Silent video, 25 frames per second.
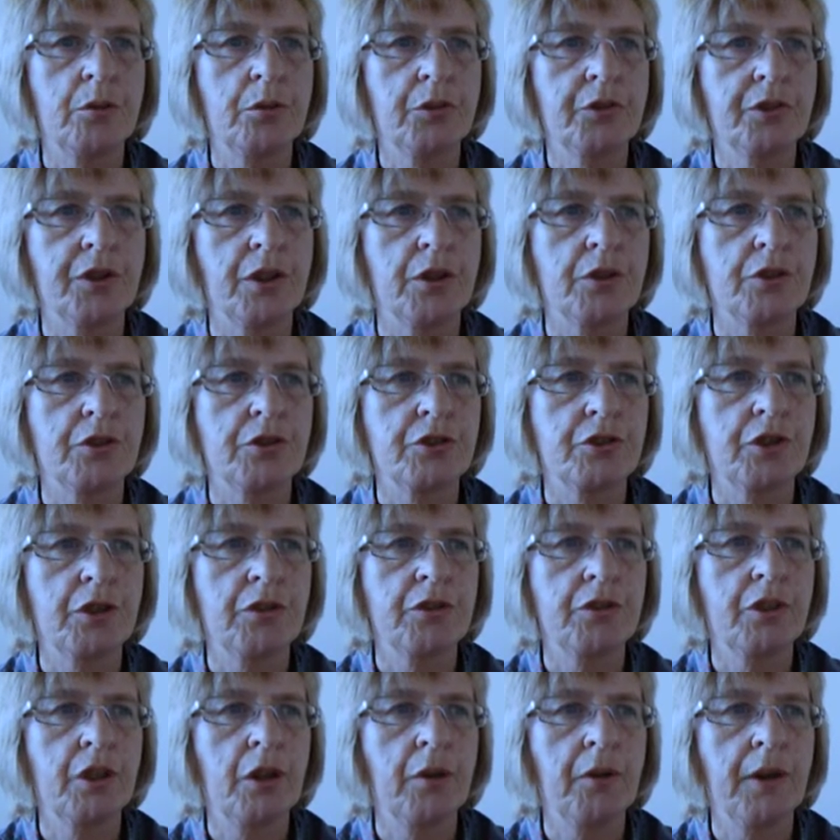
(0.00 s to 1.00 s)
also
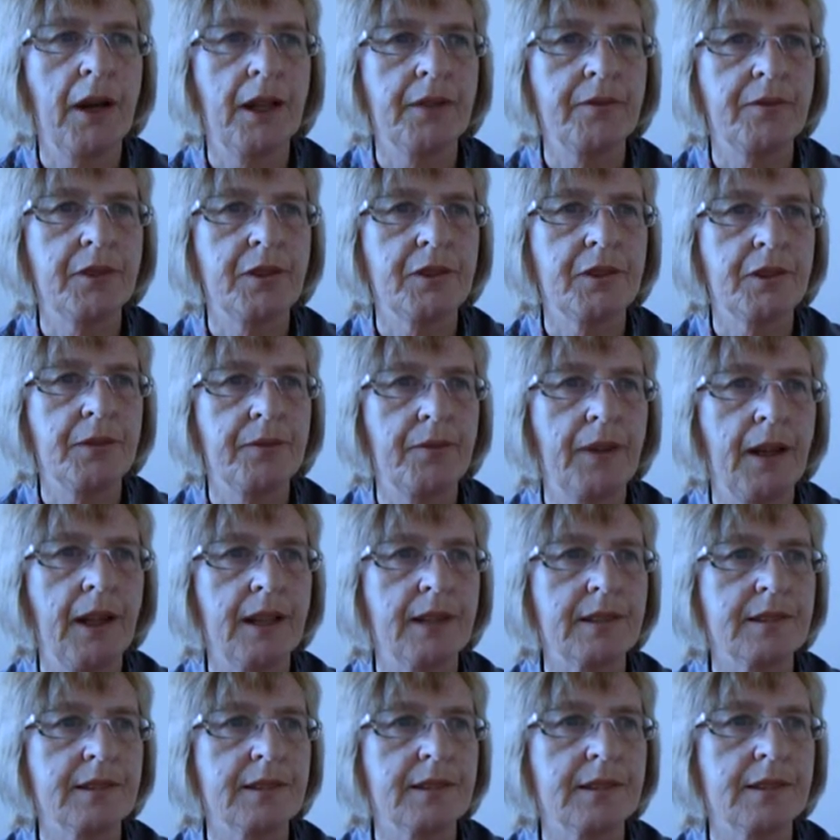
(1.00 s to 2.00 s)
showed no adverse
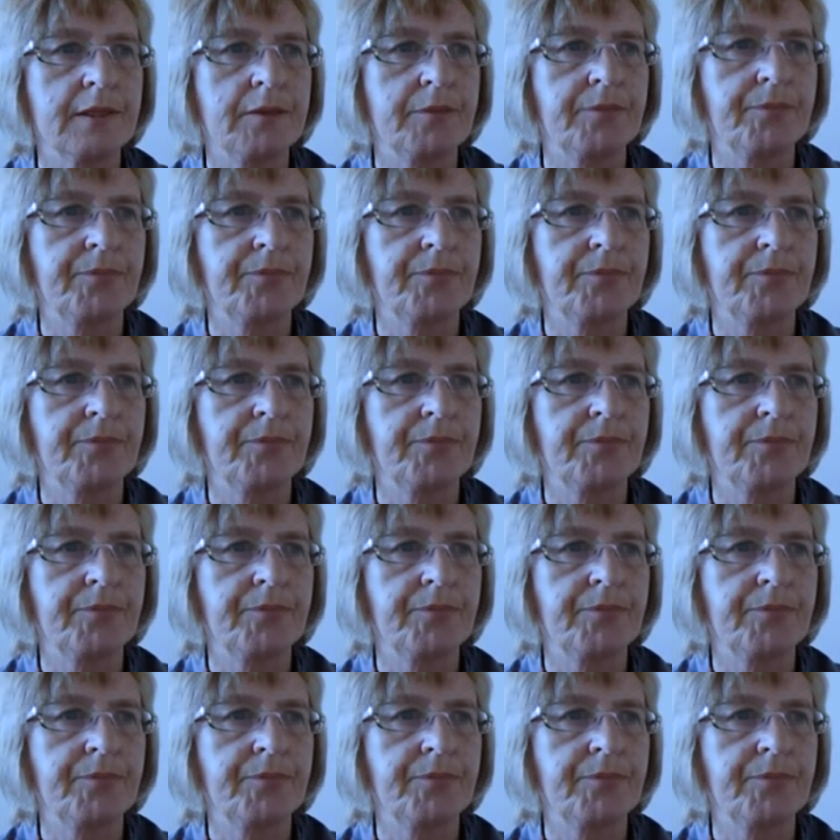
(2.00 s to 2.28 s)
effects.